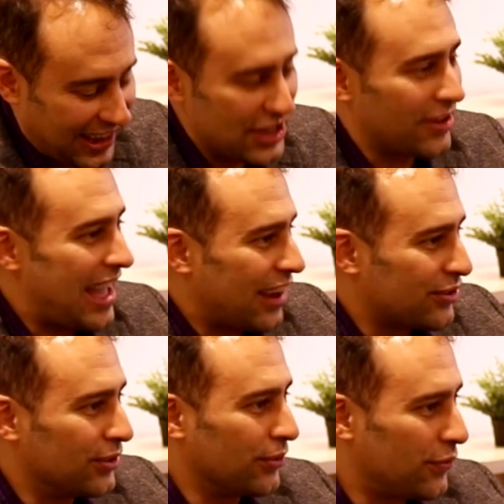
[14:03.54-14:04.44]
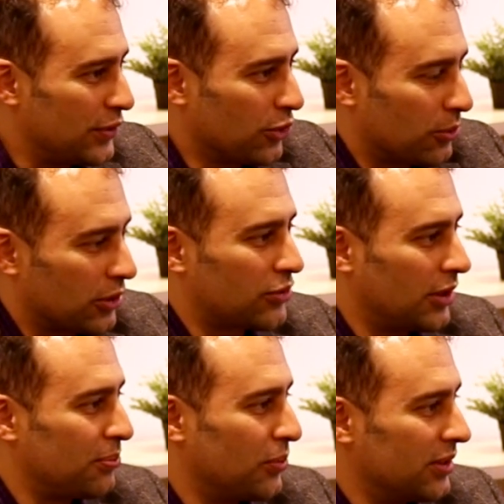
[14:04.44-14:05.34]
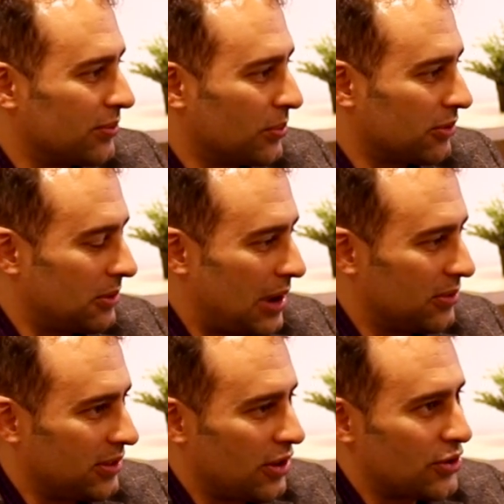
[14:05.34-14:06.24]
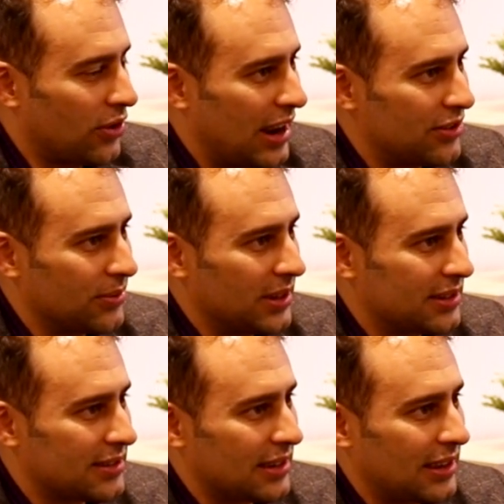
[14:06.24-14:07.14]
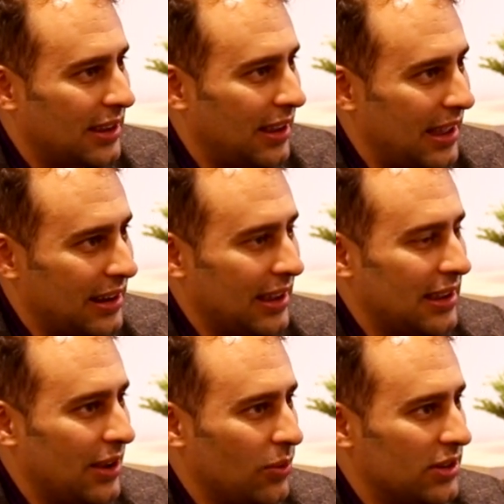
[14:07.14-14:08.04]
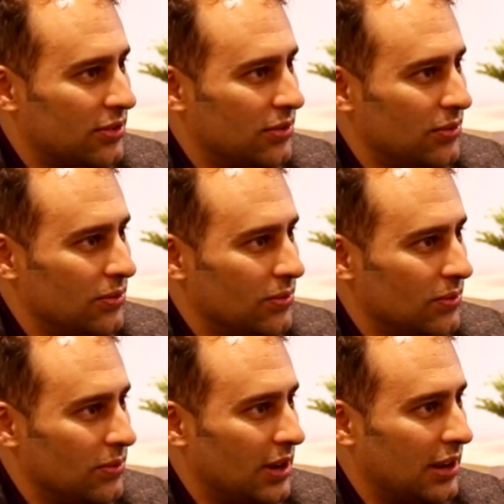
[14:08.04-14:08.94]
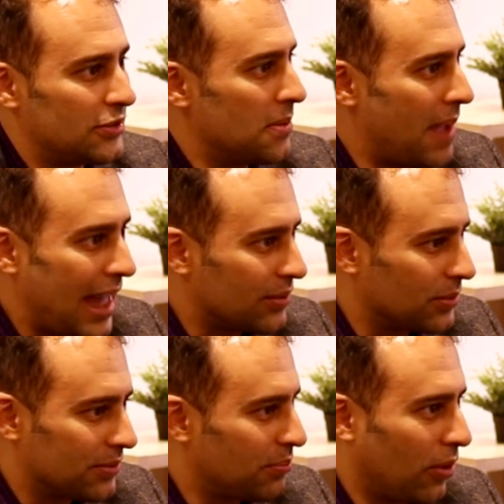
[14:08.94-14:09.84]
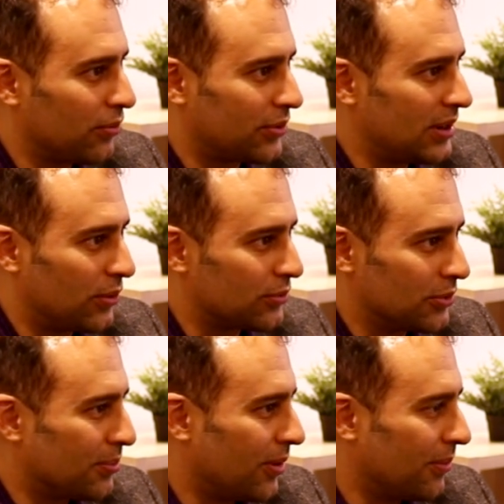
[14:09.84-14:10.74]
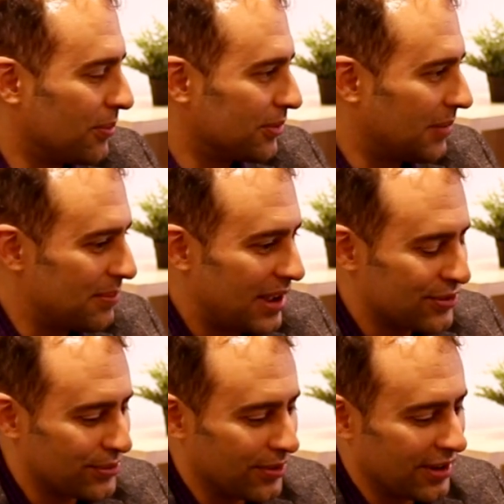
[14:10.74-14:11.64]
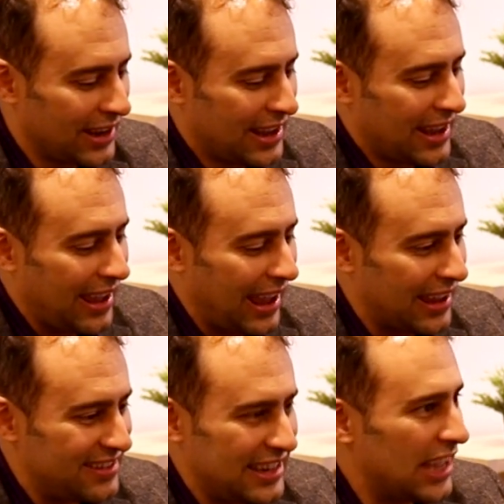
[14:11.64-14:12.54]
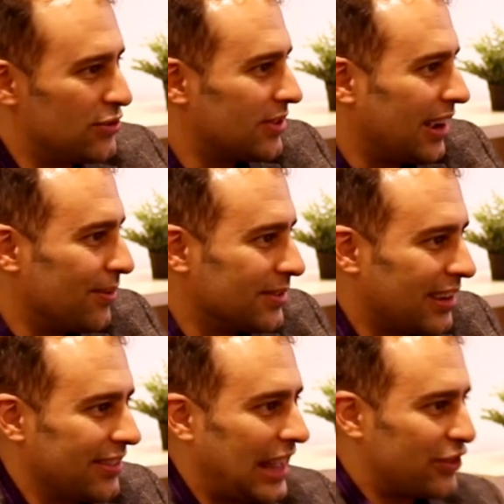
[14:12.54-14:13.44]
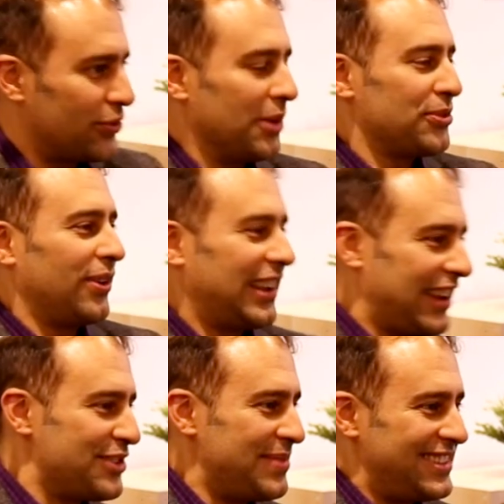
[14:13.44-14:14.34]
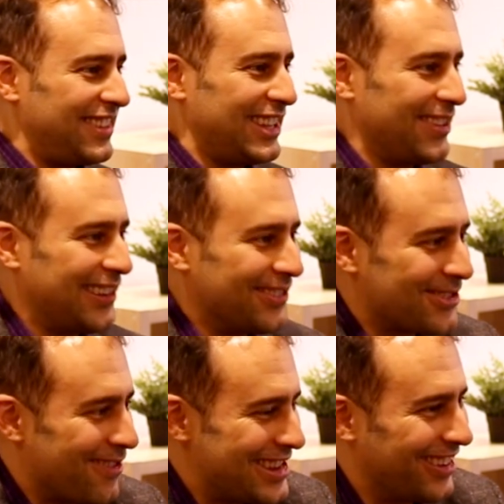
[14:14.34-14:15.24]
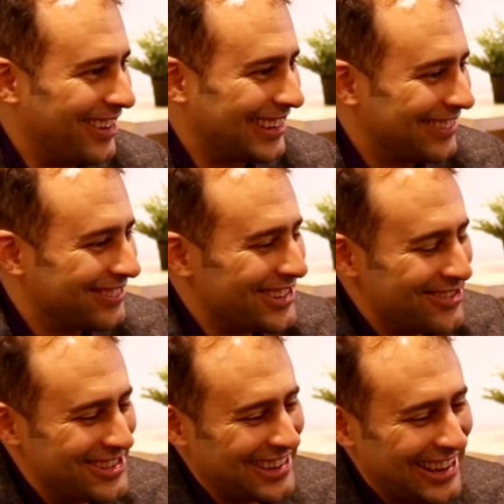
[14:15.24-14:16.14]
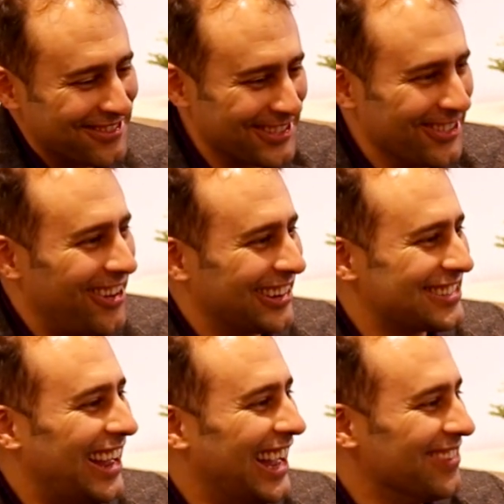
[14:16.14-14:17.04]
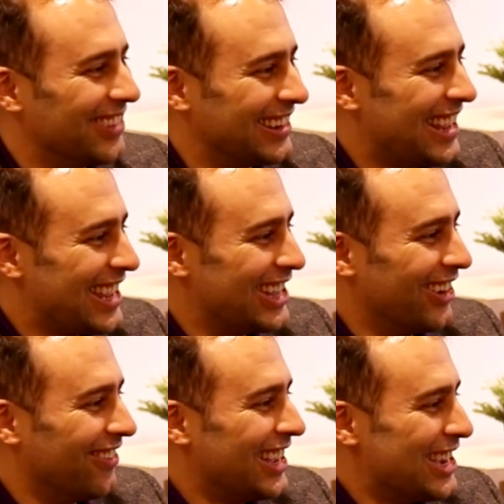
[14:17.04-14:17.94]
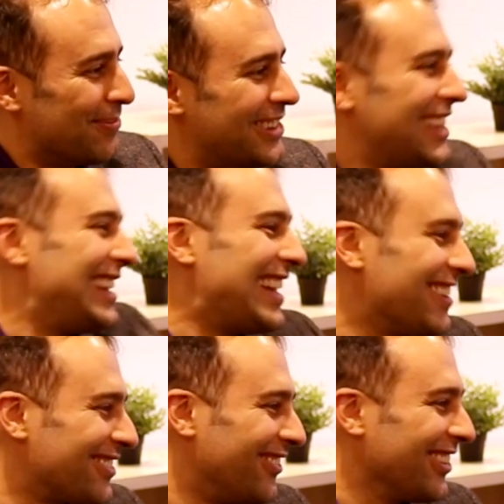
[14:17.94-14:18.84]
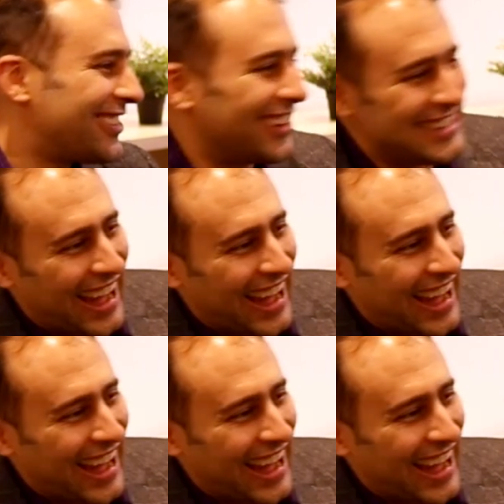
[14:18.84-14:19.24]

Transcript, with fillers: international fieldwork trip was when I was an undergraduate, and I went to Tibet with Paul Serino's group. Paul was my mentor, and Didier Dutai was on that trip, so I got to meet Didier when I was quite young, and I've known Didier for a long time. And but Didier doesn't really study